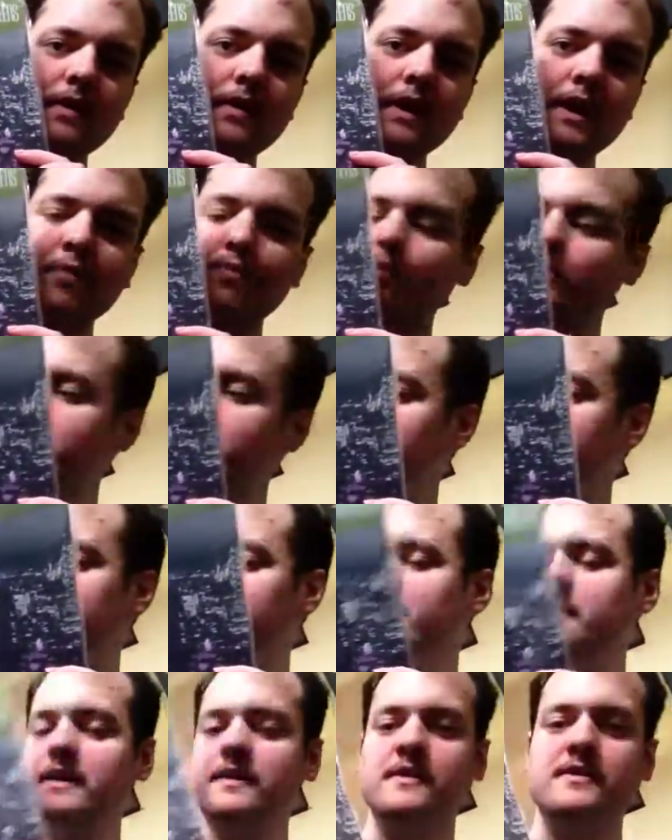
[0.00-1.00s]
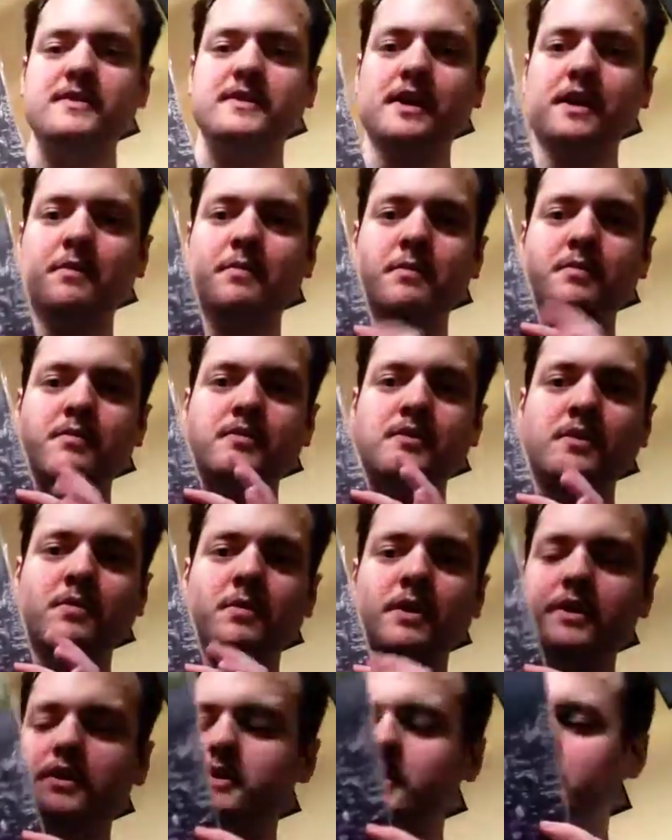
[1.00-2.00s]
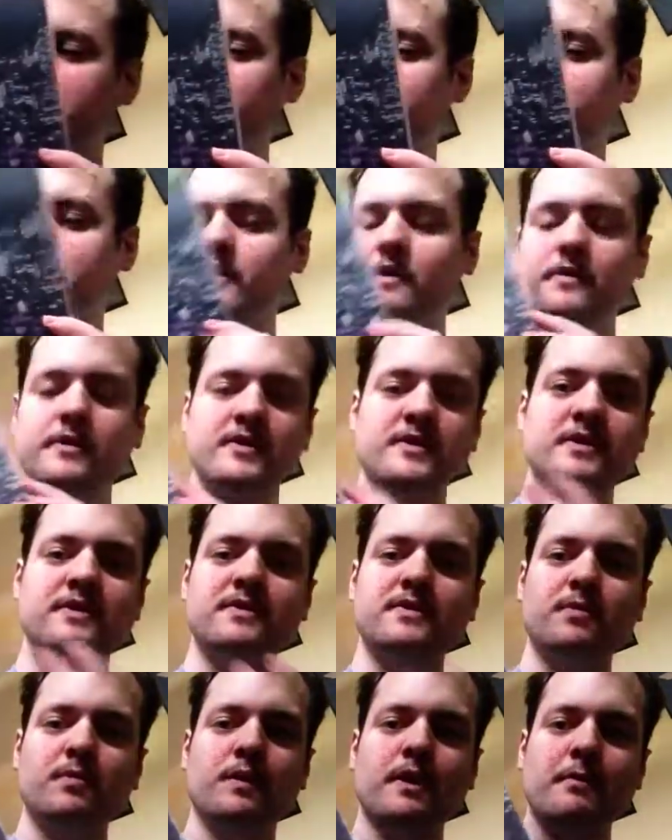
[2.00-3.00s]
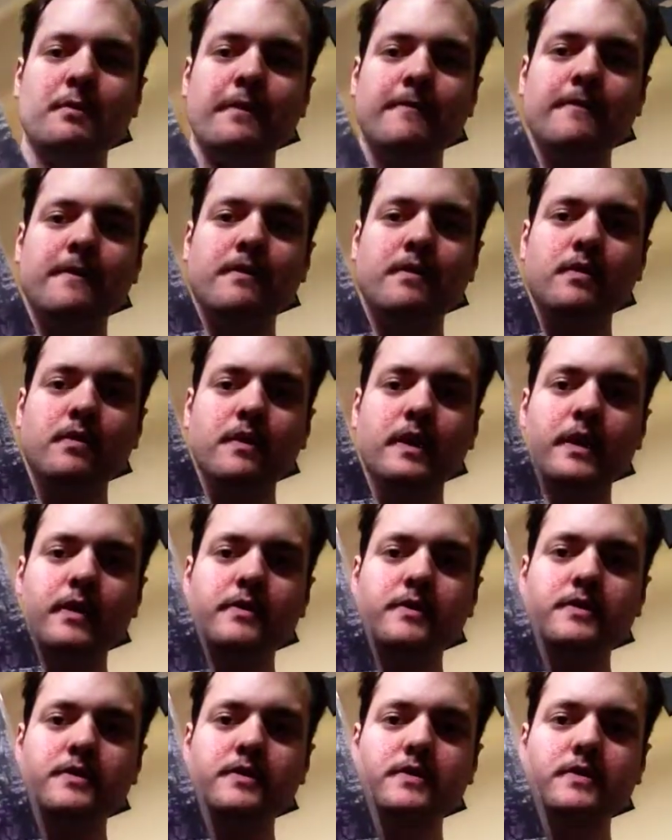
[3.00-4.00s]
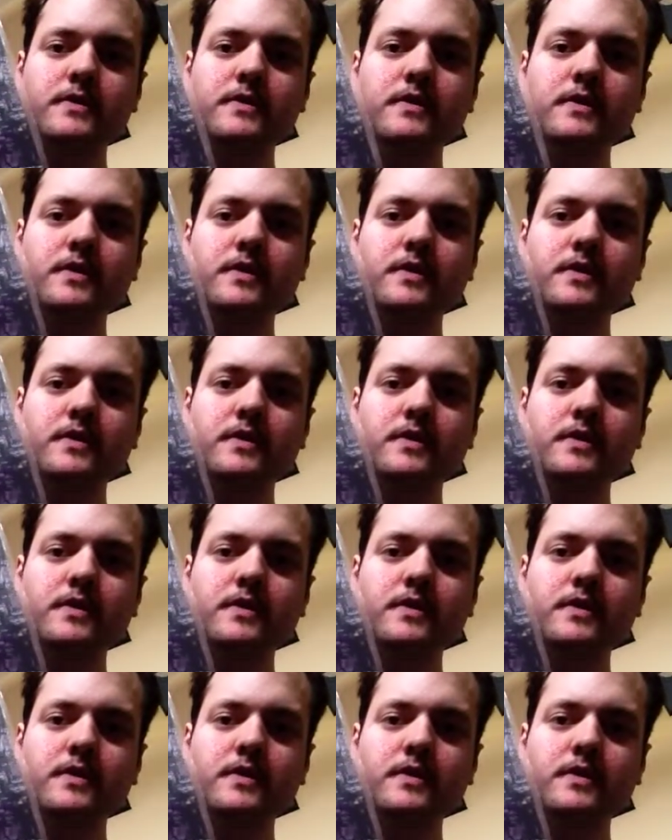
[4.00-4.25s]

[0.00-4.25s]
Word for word: I really dig this album so much. Like, you know, this is one of my favorite records.